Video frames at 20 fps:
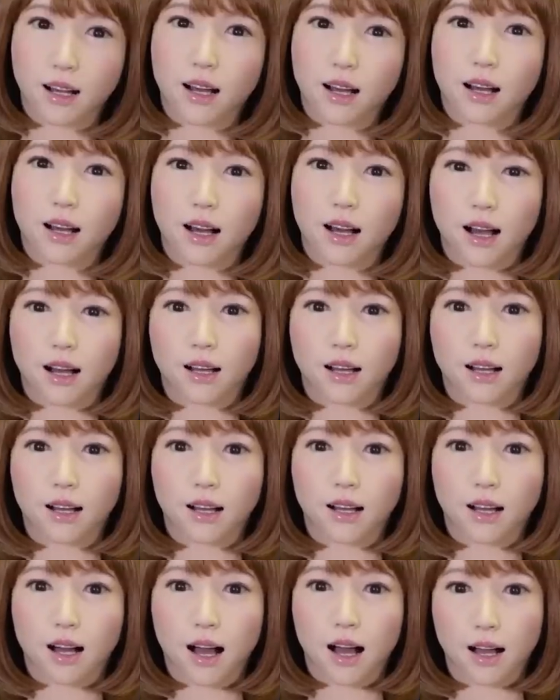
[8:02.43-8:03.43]
Erica's
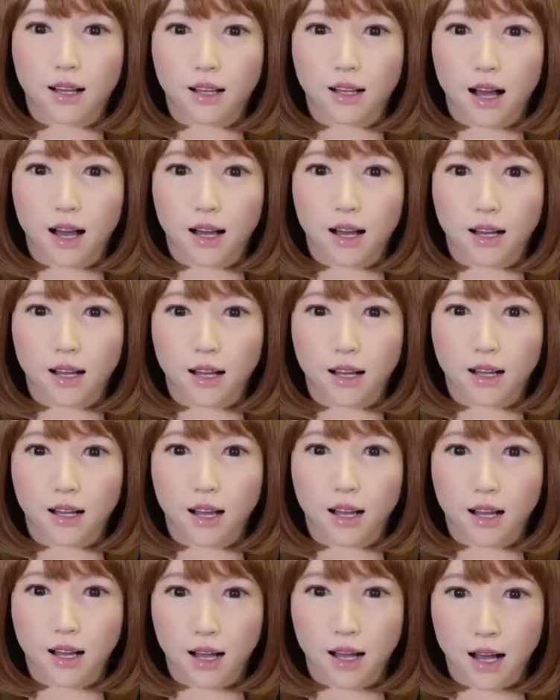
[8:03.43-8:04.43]
creator has described
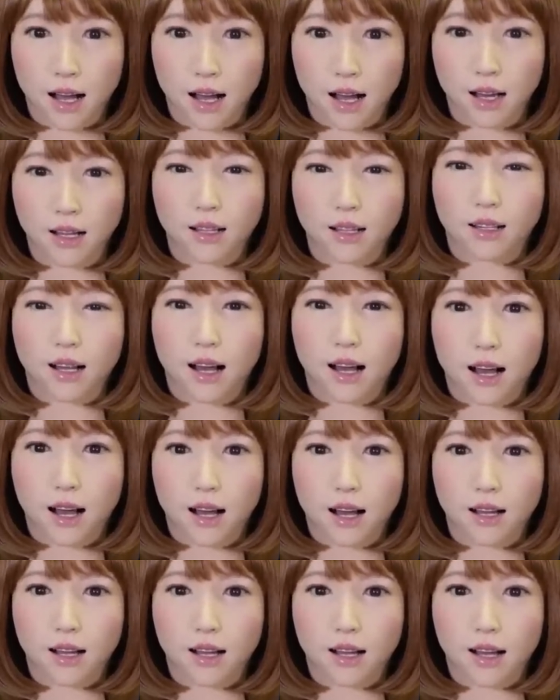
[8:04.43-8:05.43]
her as so
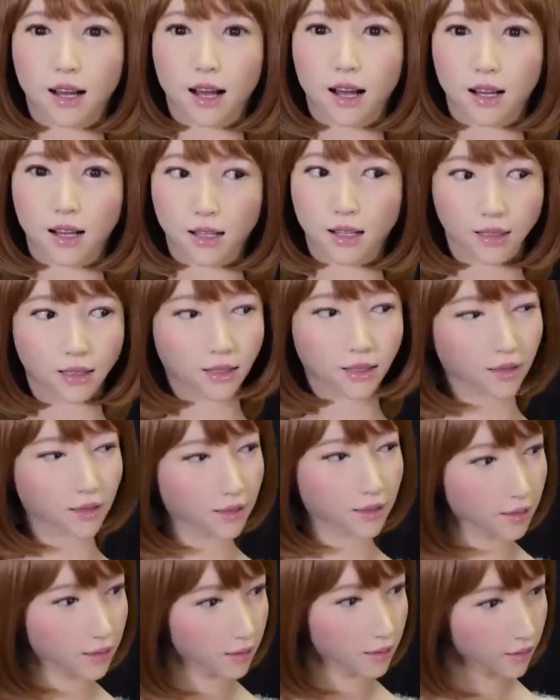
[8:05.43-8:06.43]
lifelike that she could
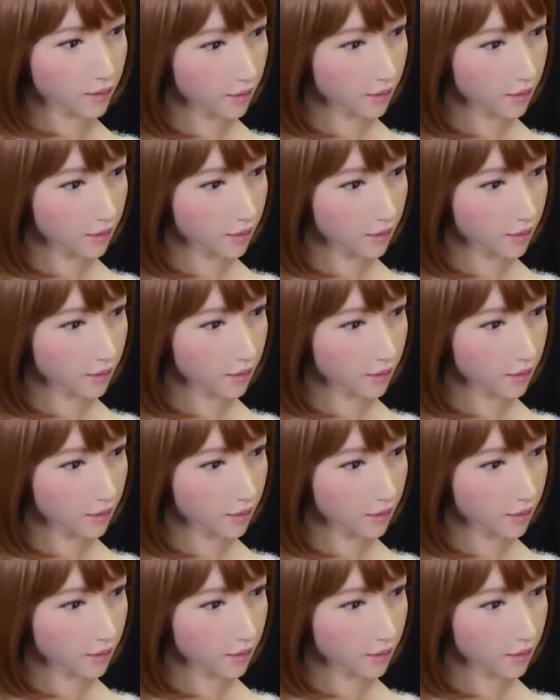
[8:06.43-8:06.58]
have a